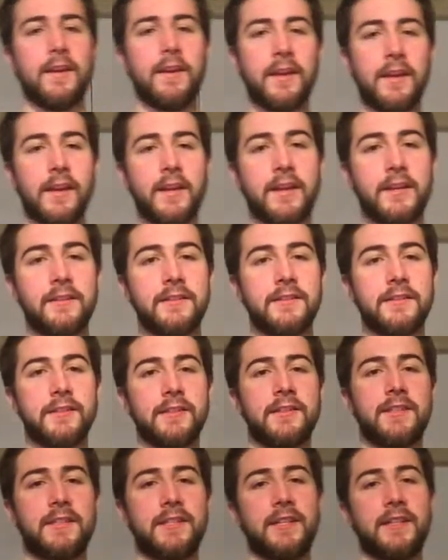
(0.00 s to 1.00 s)
Hey guys,
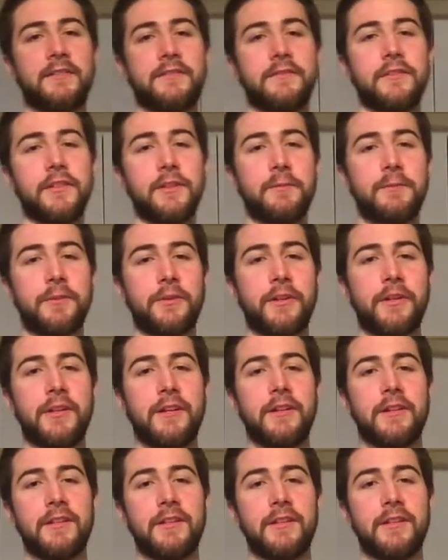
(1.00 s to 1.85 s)
it's Filippo here,